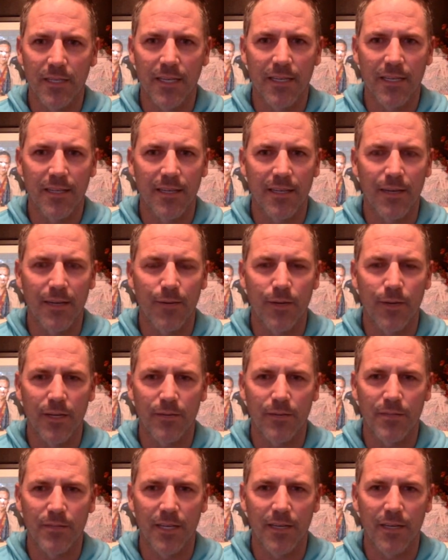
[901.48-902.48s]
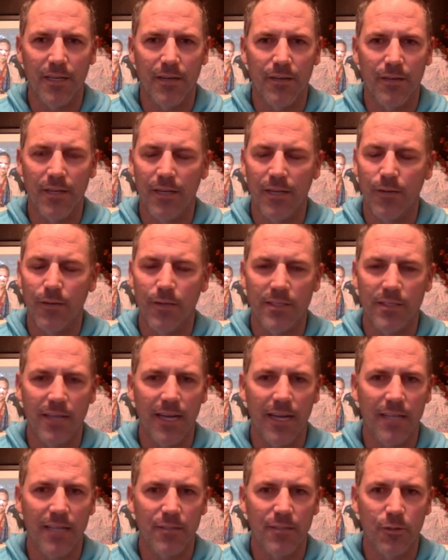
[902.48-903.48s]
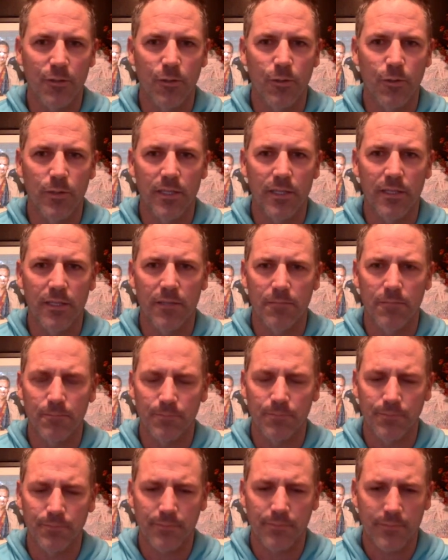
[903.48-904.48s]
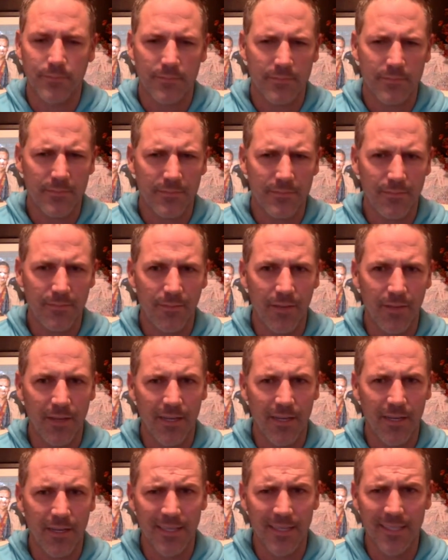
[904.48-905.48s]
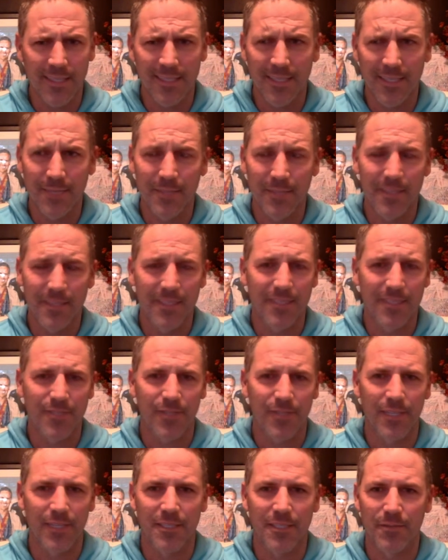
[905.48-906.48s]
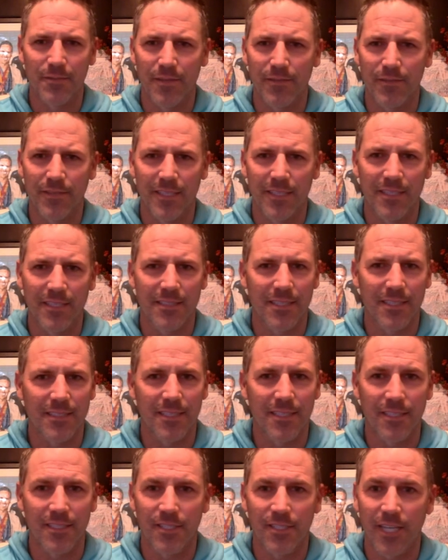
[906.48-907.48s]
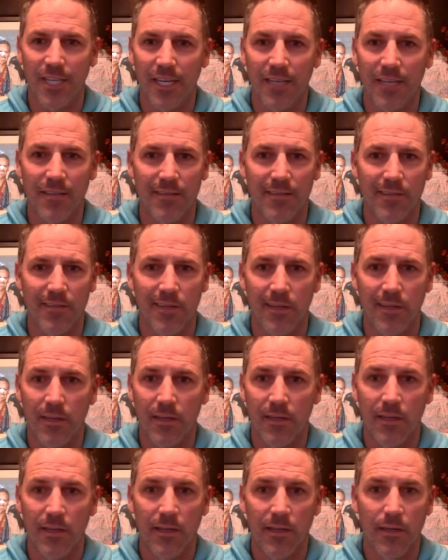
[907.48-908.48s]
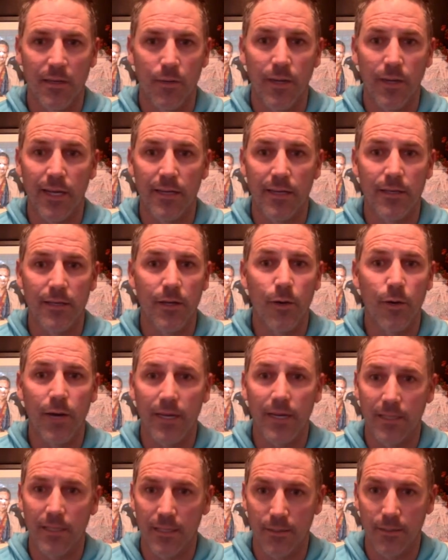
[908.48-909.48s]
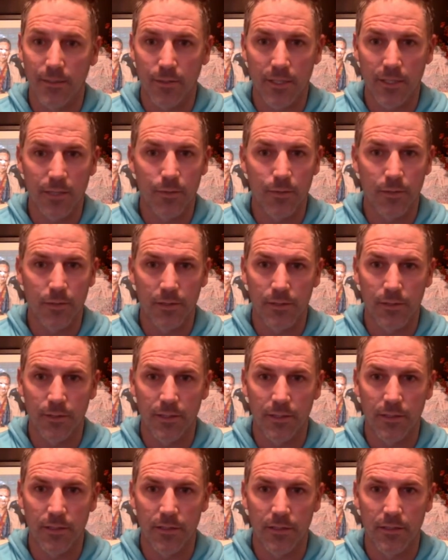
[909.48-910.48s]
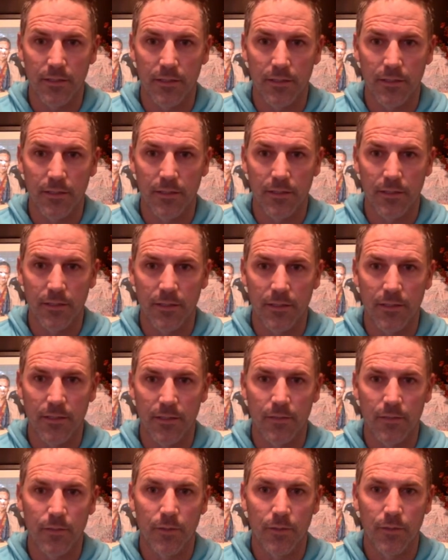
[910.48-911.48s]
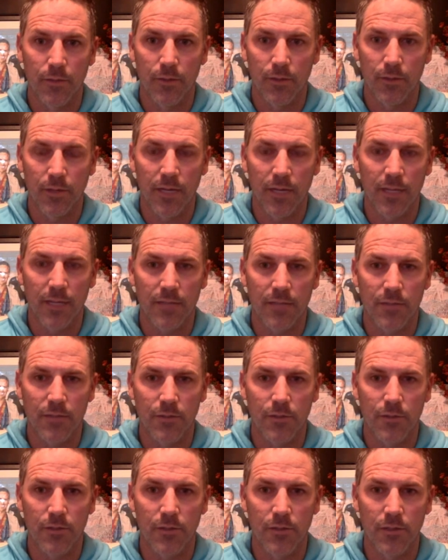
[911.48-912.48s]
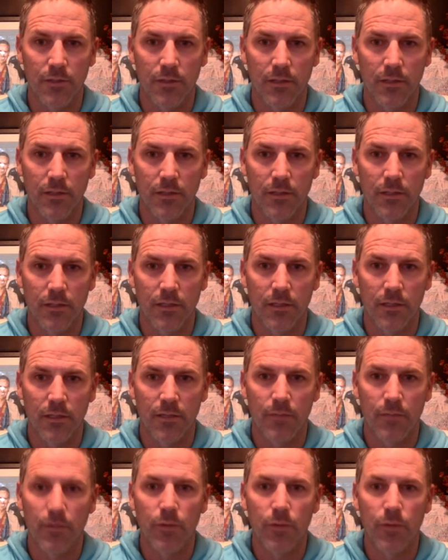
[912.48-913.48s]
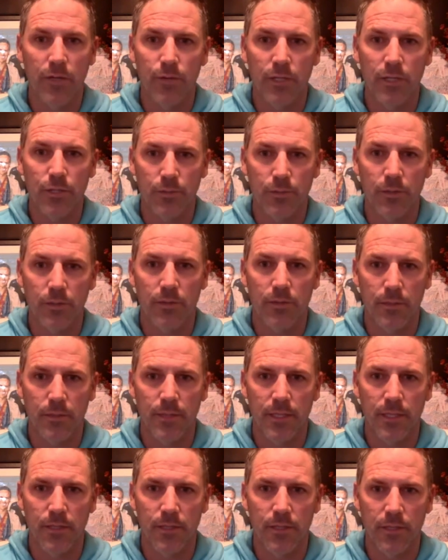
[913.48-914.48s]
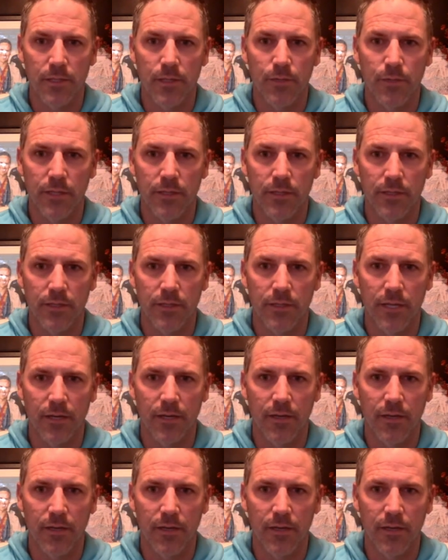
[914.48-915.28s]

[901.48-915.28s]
that I went to high school with, and they tell me this straight to my face. They say, Chad, we had no idea what you were doing when we were in high school, but we wish we would have been doing it with you now.